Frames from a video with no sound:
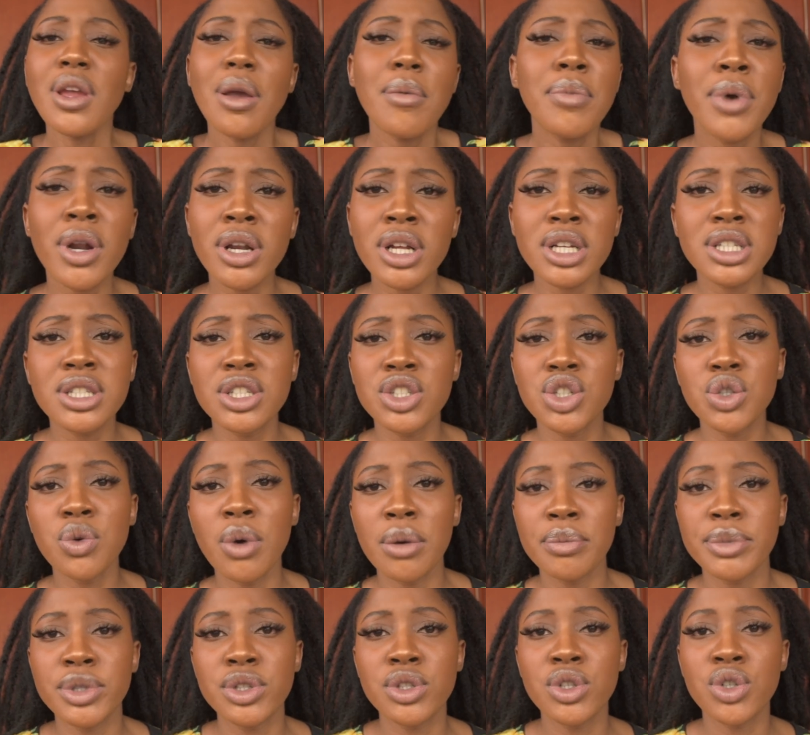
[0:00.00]
products that you
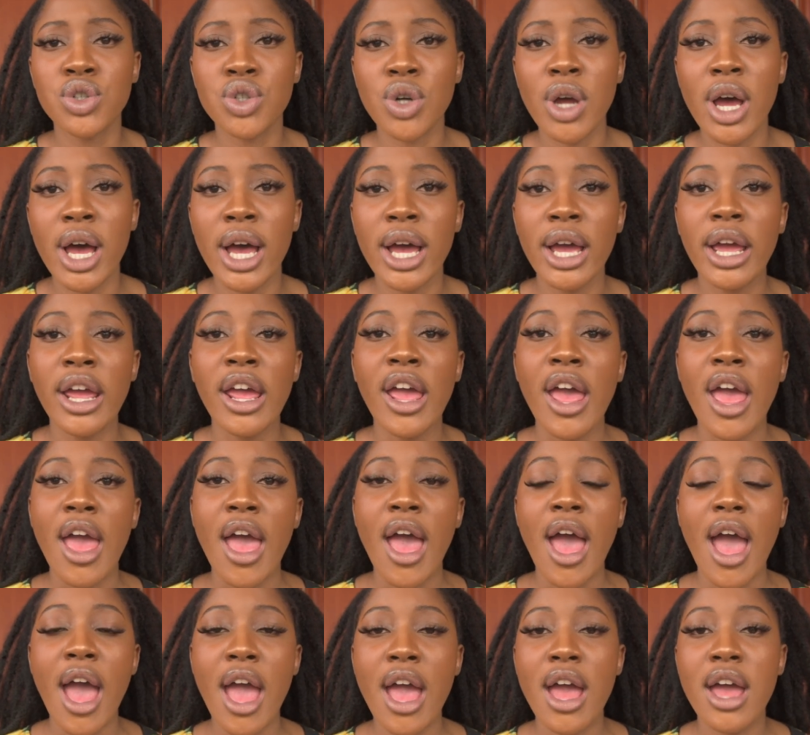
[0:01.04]
want me to try,
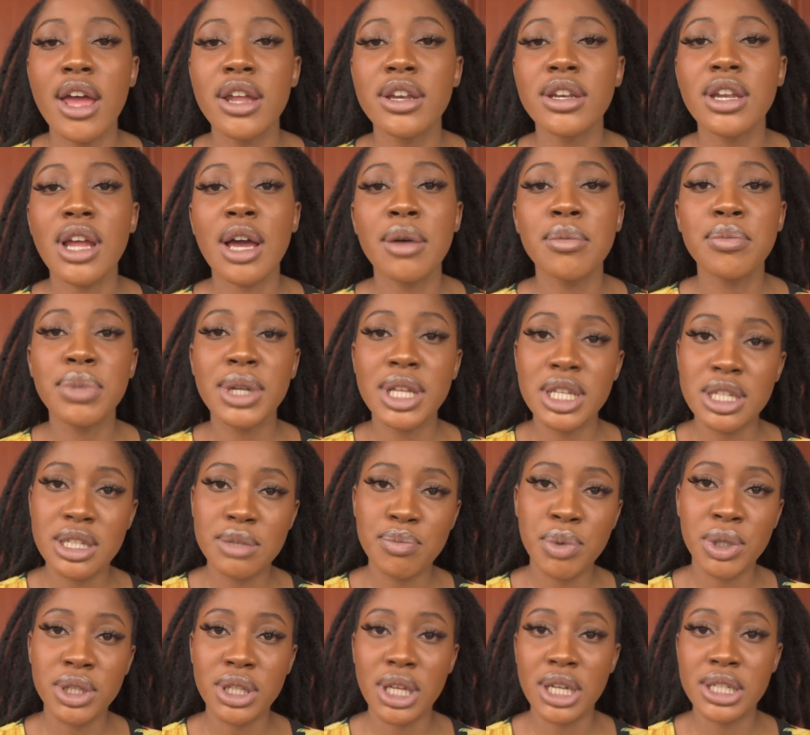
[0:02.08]
and please
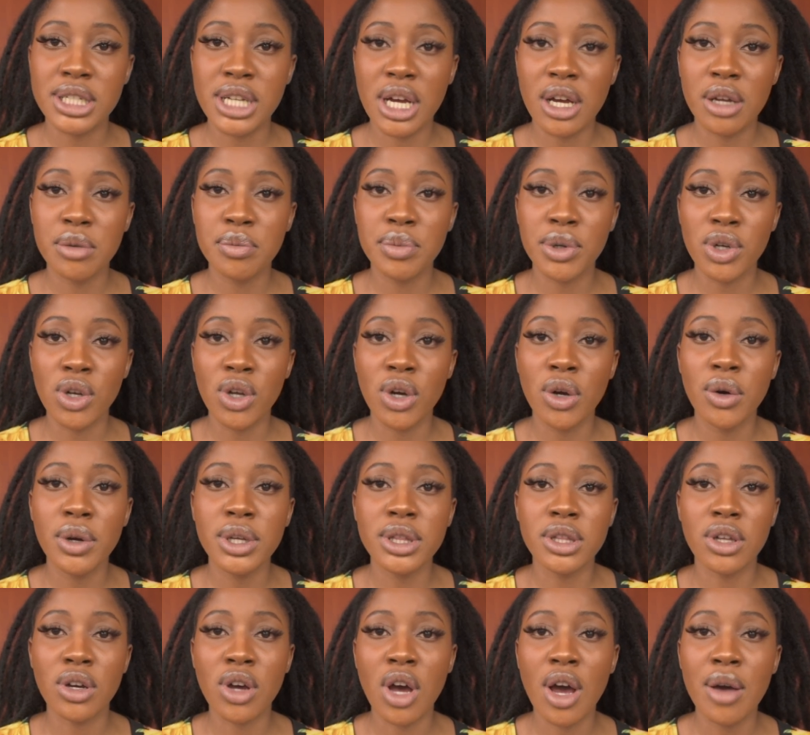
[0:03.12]
put that down below
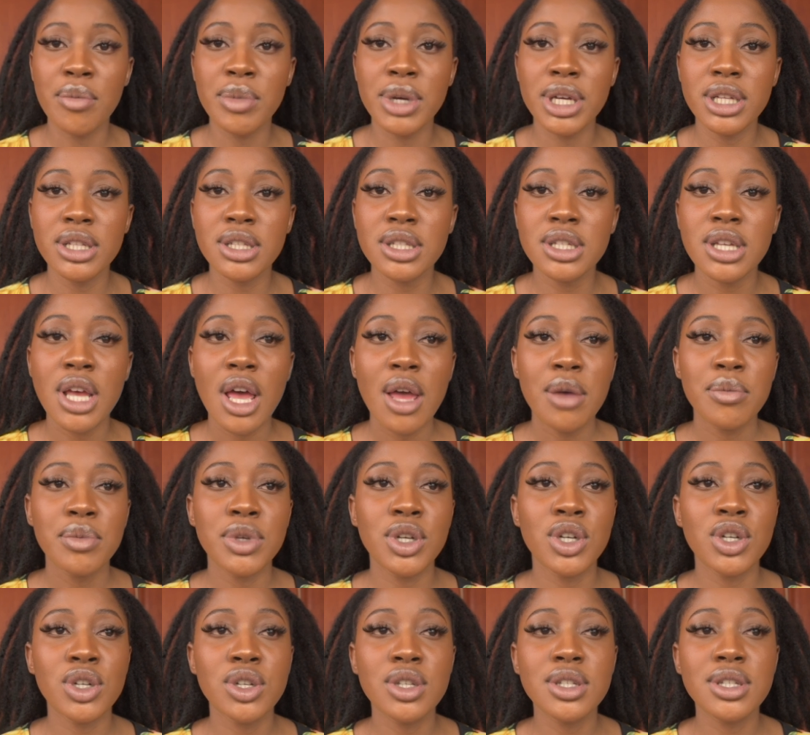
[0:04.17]
in the comments,
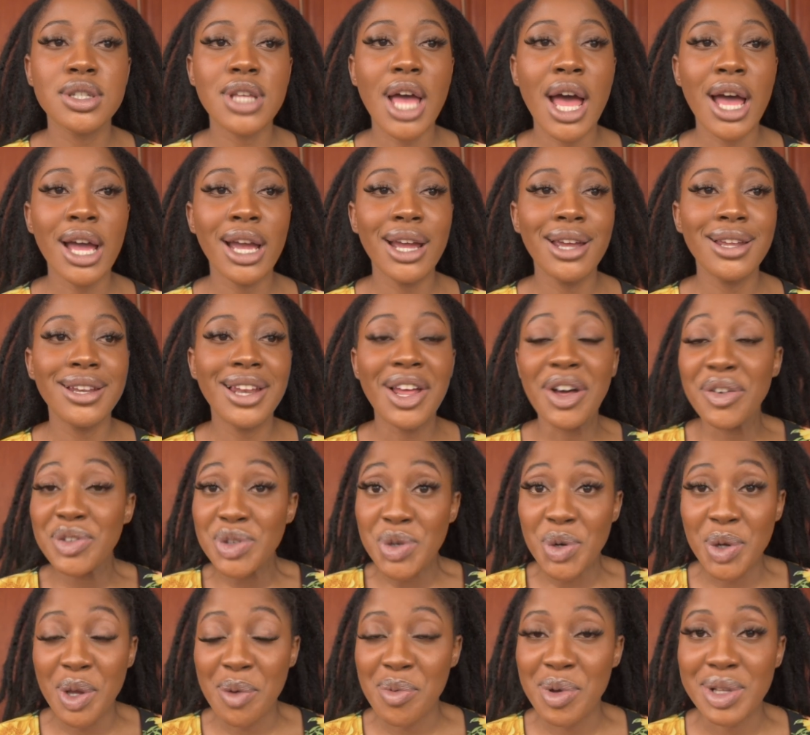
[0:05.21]
because I love
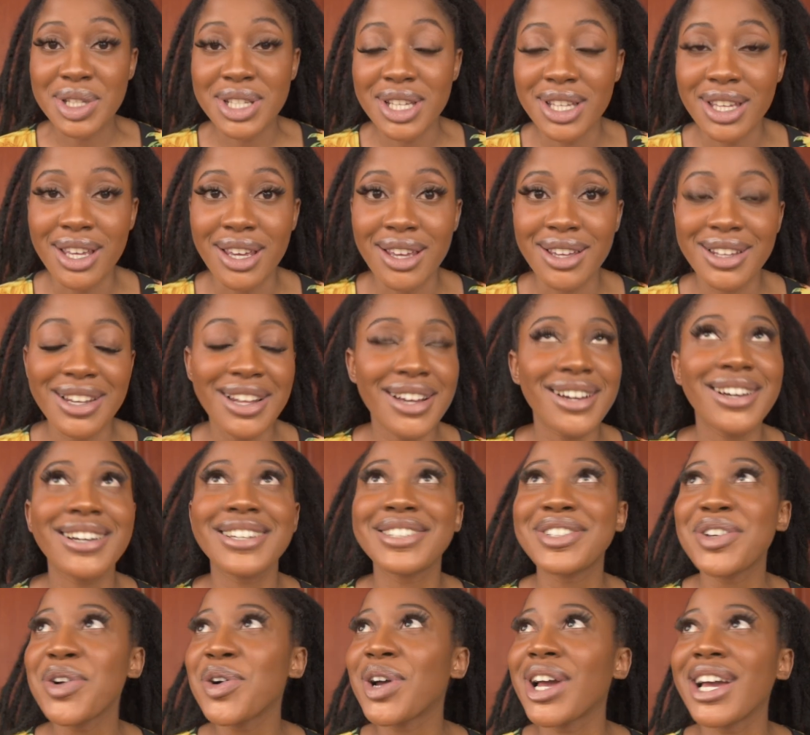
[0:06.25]
talking about skincare. Like,
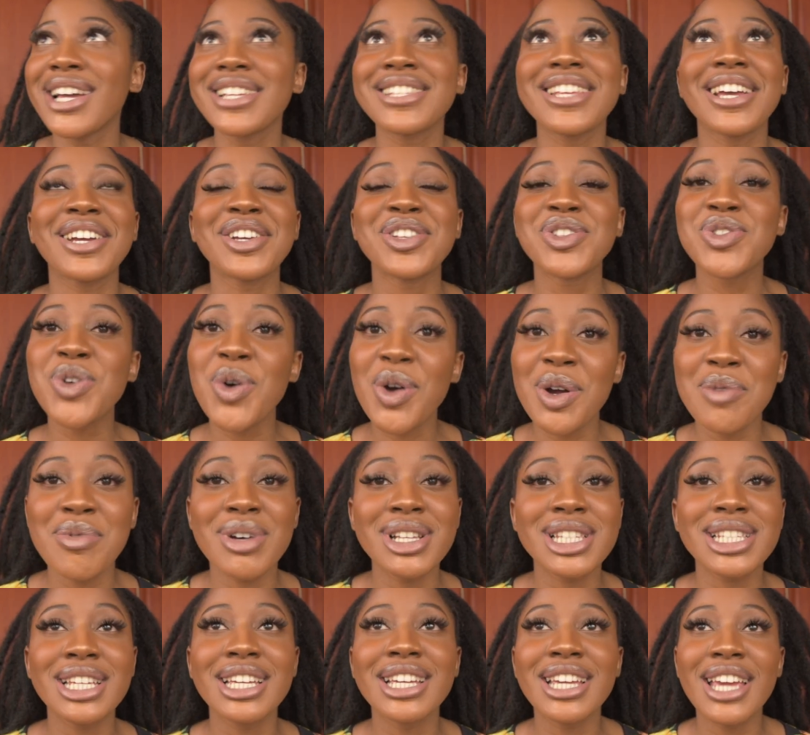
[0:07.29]
sure, guys, I can talk
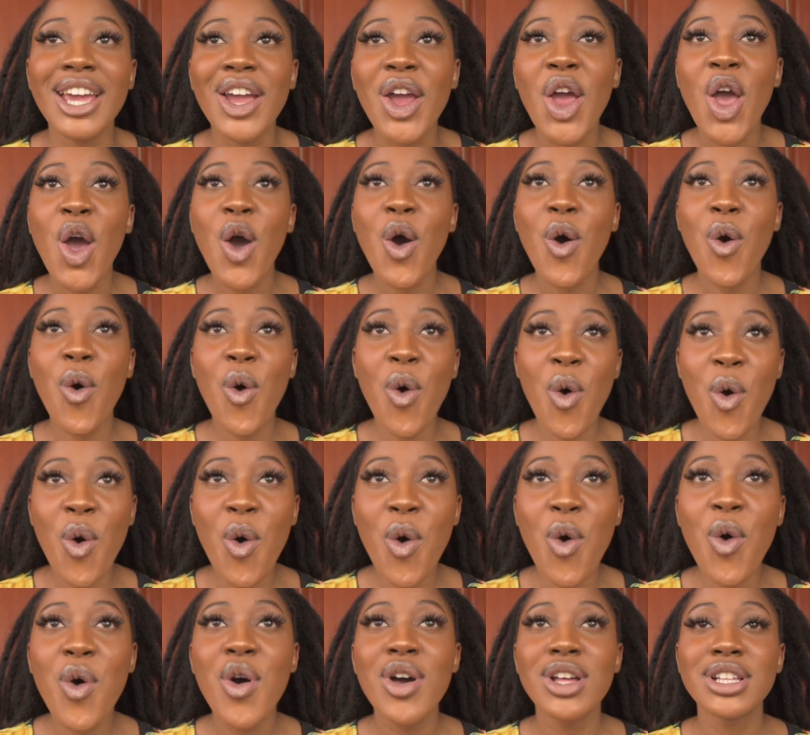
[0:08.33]
about skincare
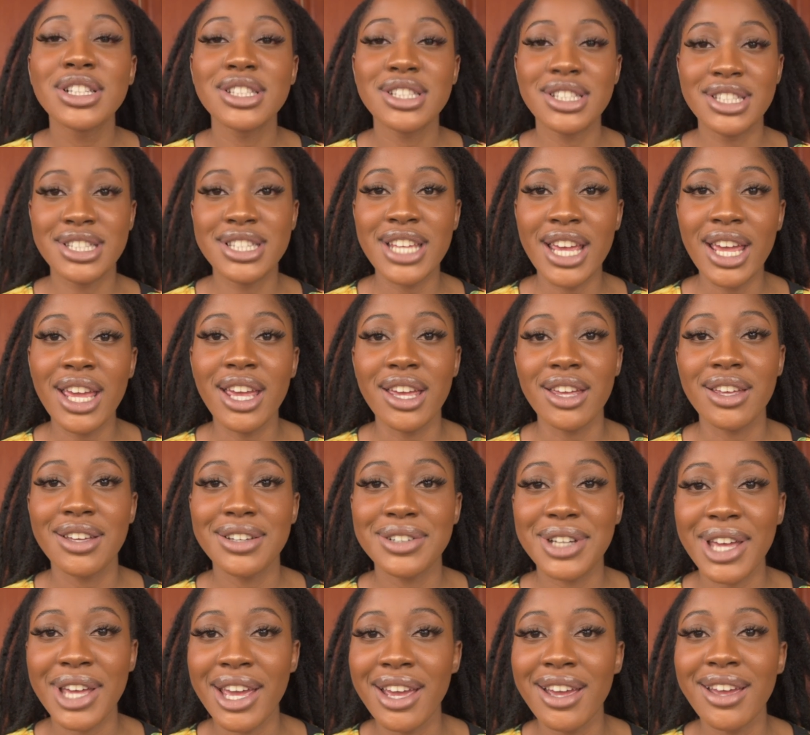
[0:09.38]
all day,
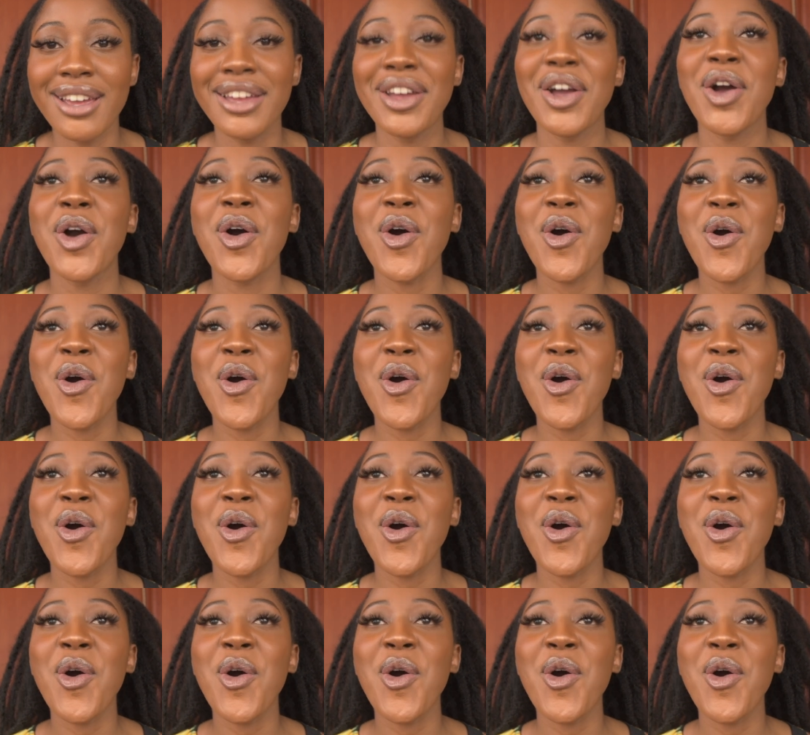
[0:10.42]
okay?